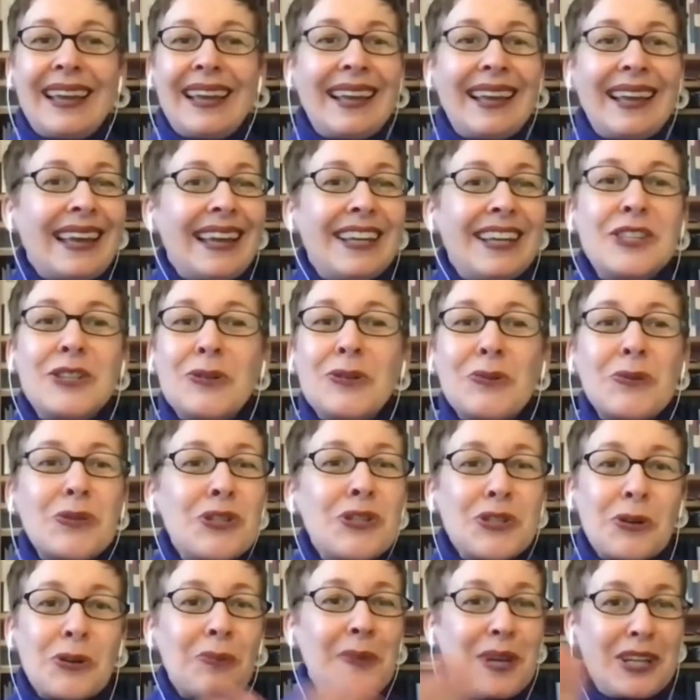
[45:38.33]
can do
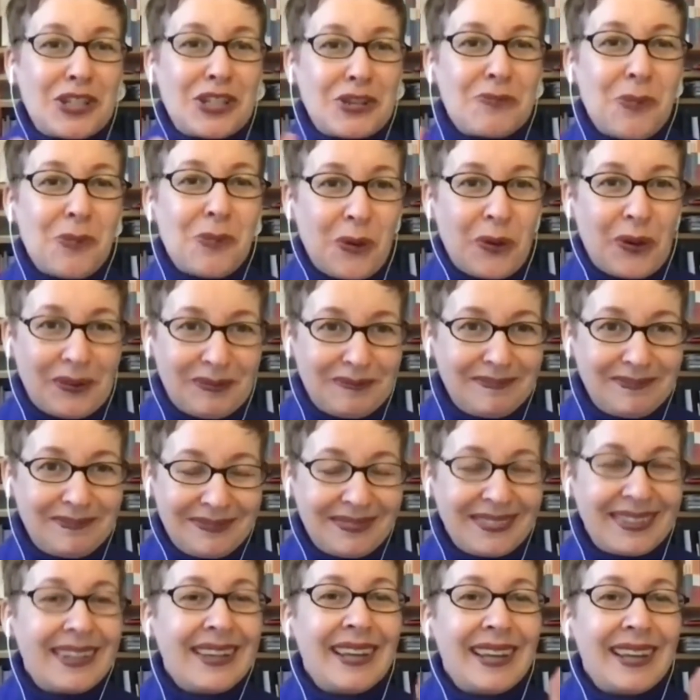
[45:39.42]
so much more.
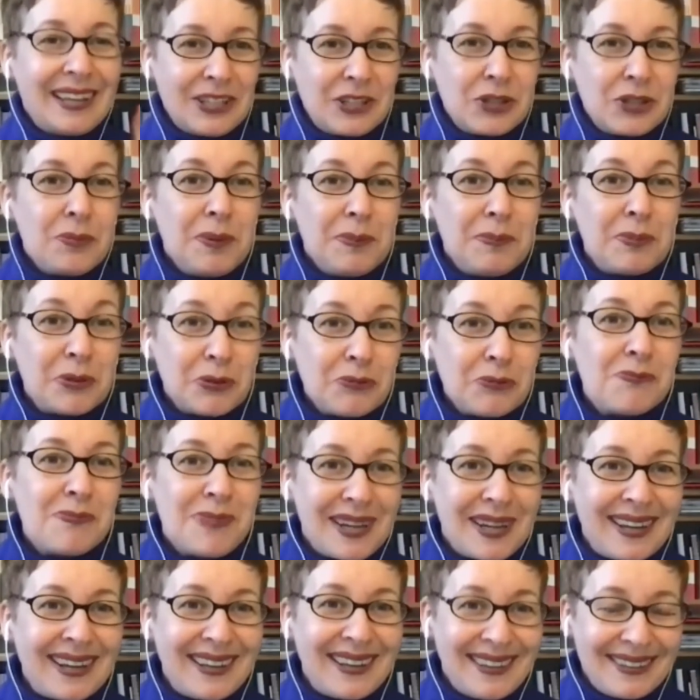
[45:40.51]
To be proven
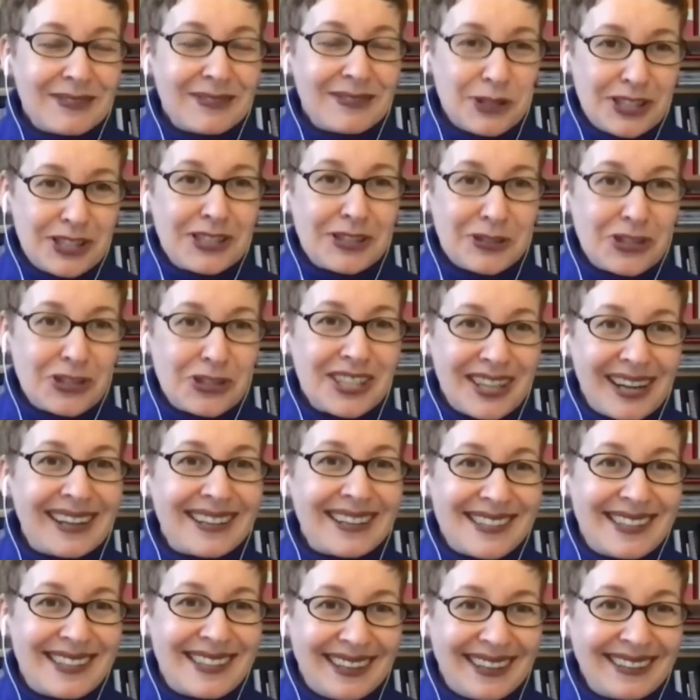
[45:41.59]
by research, I
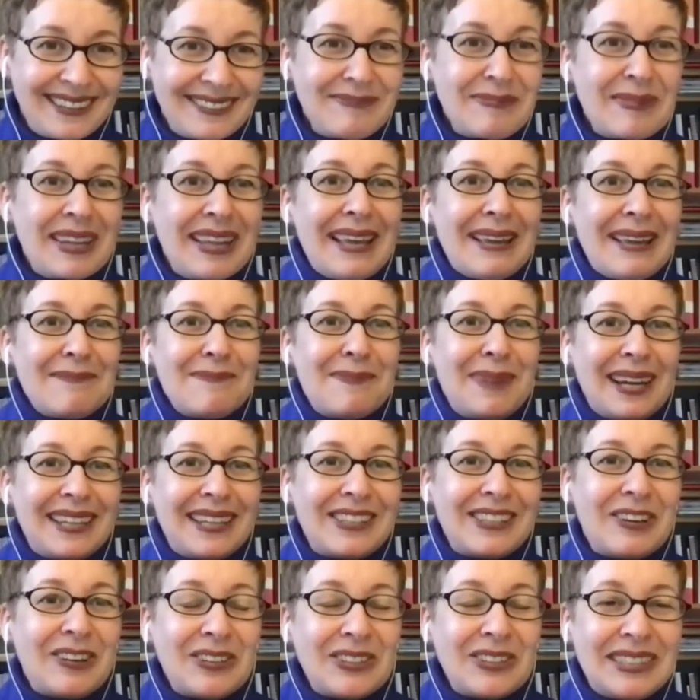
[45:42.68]
think. But
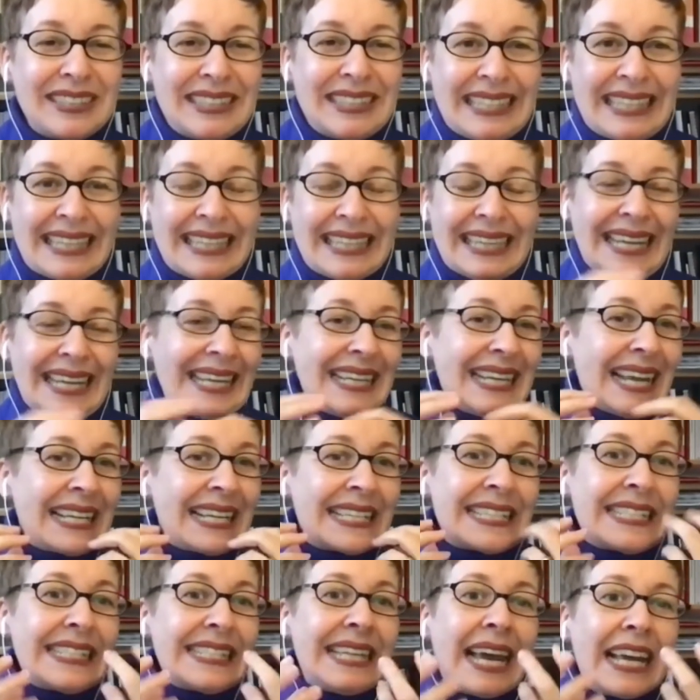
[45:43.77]
on, and I
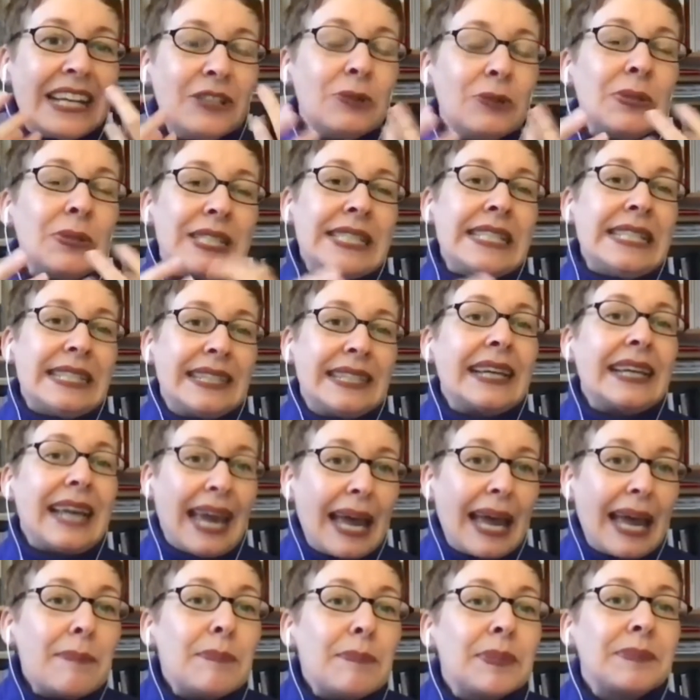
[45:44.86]
do see the
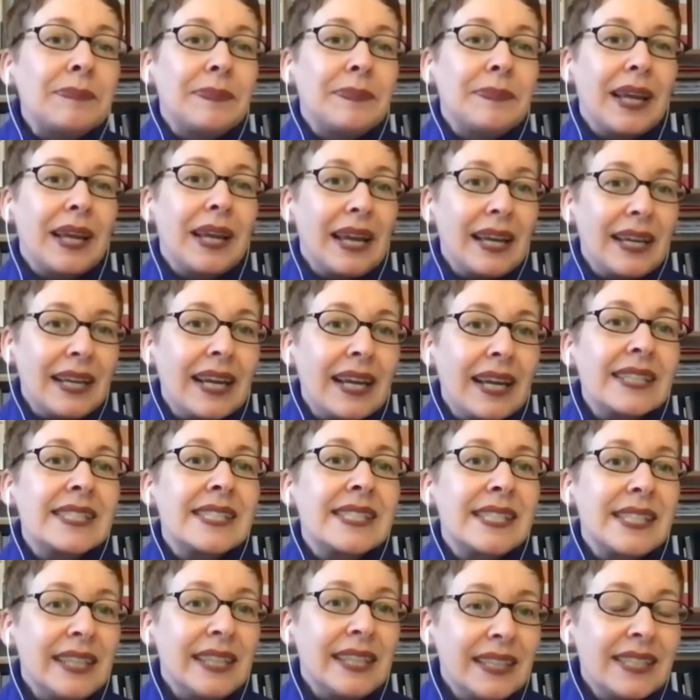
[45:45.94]
gap. I
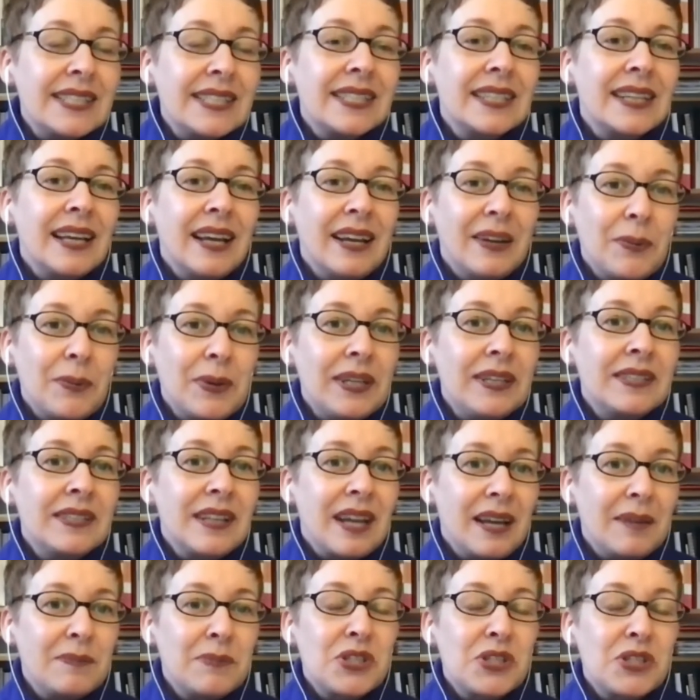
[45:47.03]
see it when it
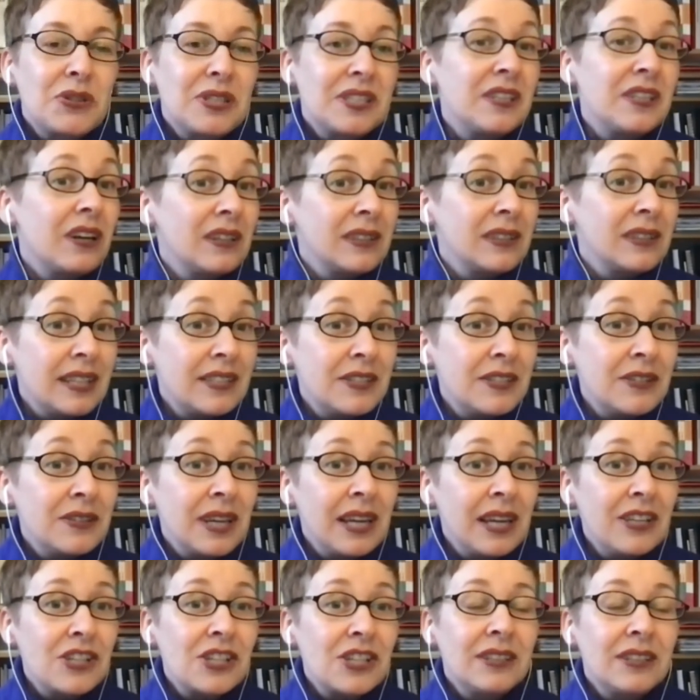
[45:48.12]
comes to adult
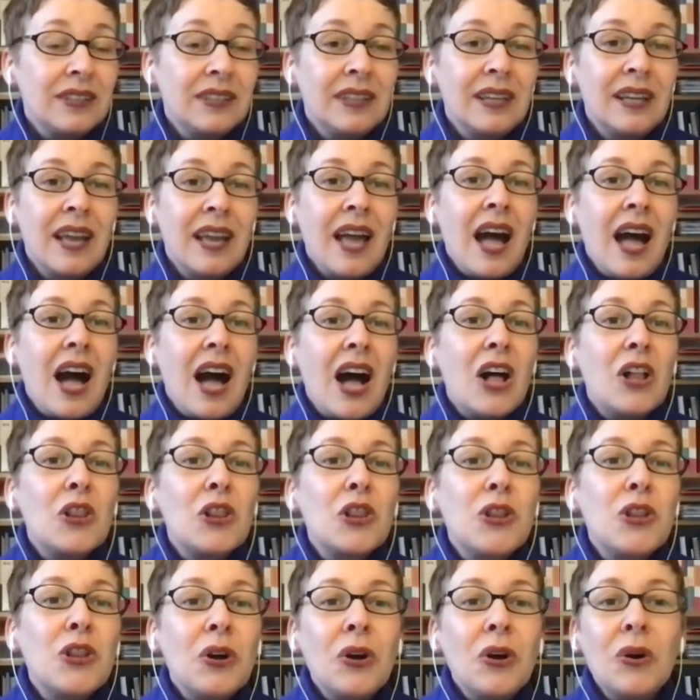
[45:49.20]
education,
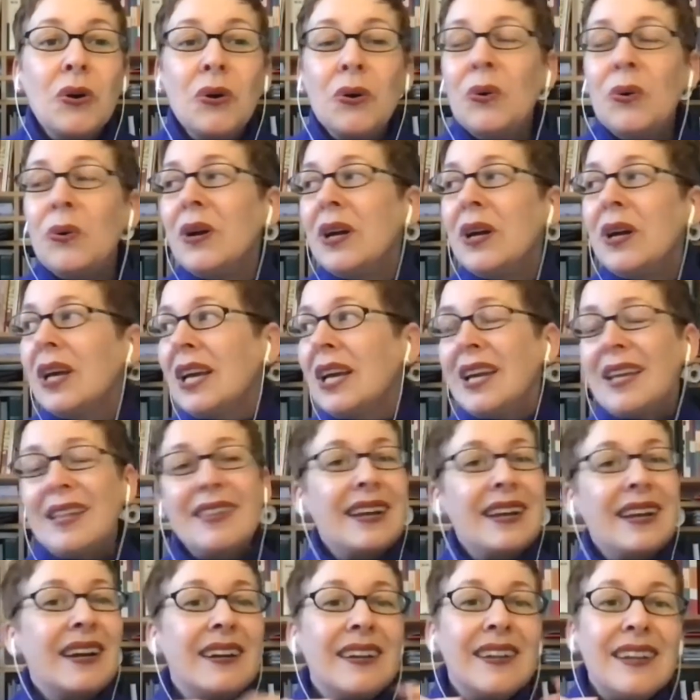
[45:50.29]
although
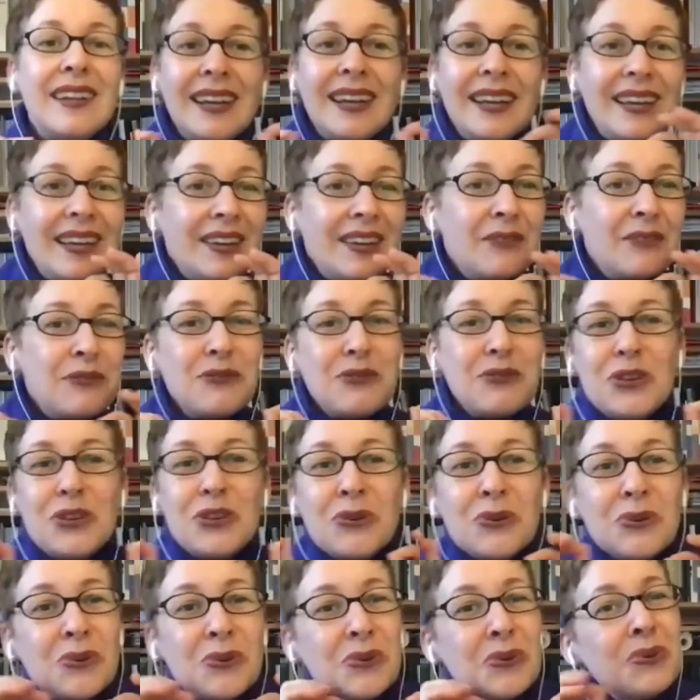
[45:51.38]
there are like a
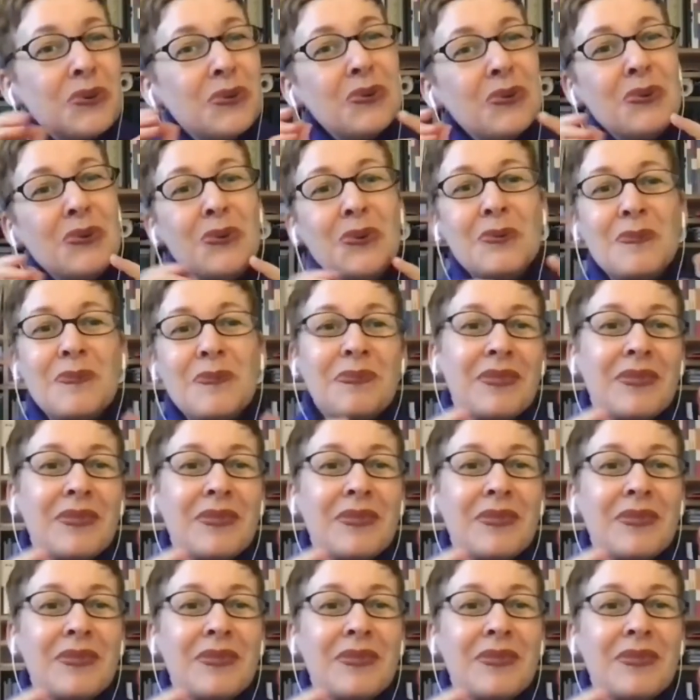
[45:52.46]
few